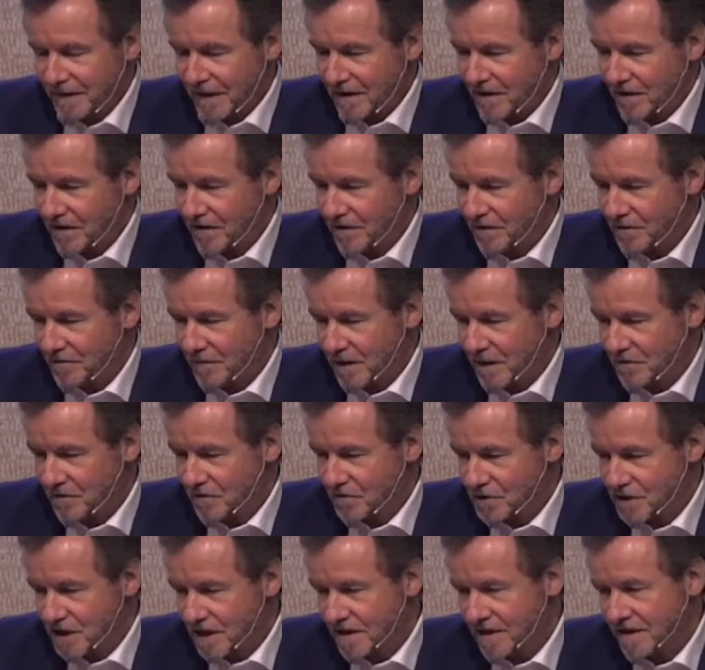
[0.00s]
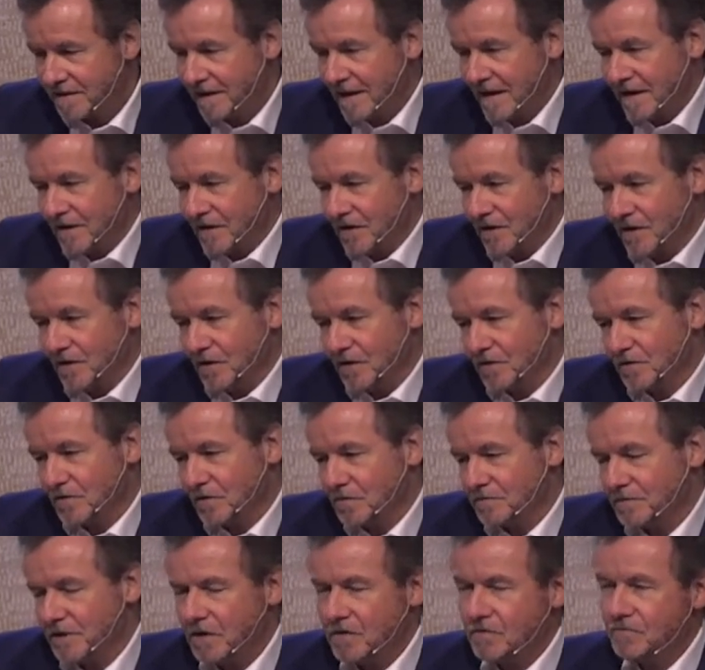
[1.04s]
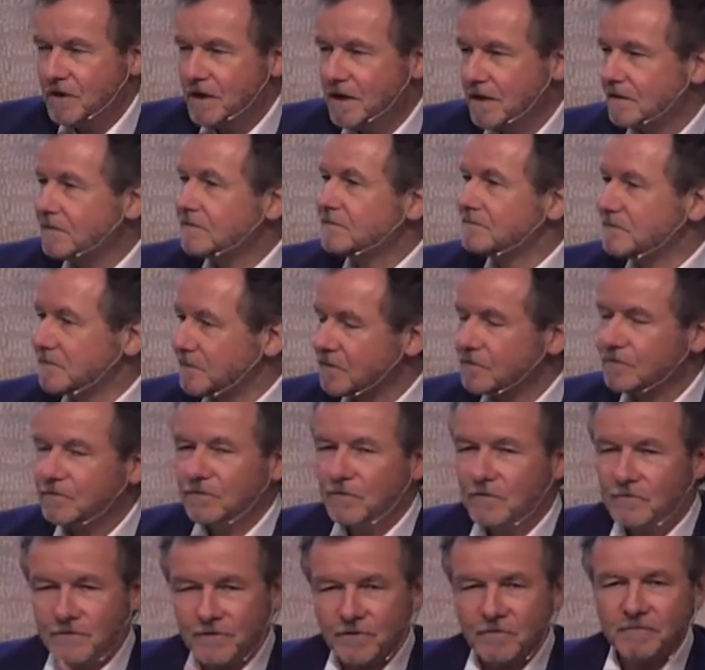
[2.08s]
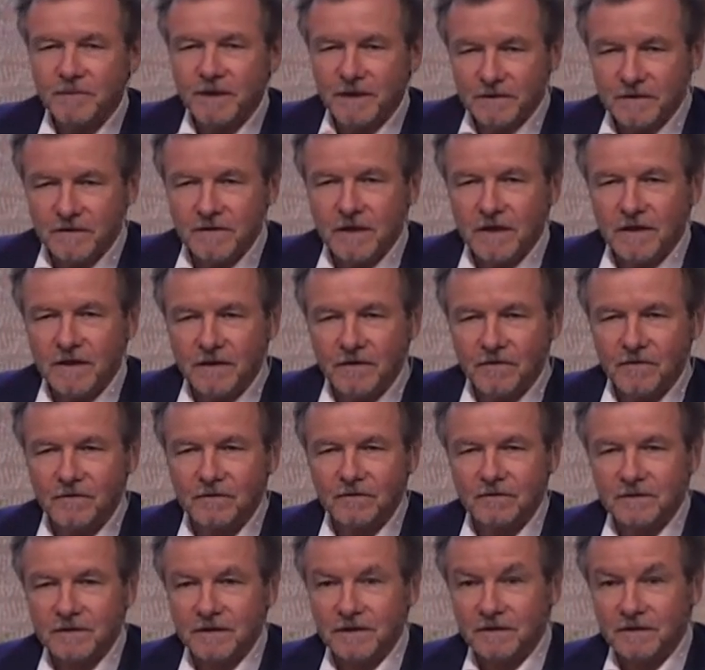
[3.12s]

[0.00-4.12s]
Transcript: uh Marco Jala, uh, told me, "Oh well, you could also make a dialogue."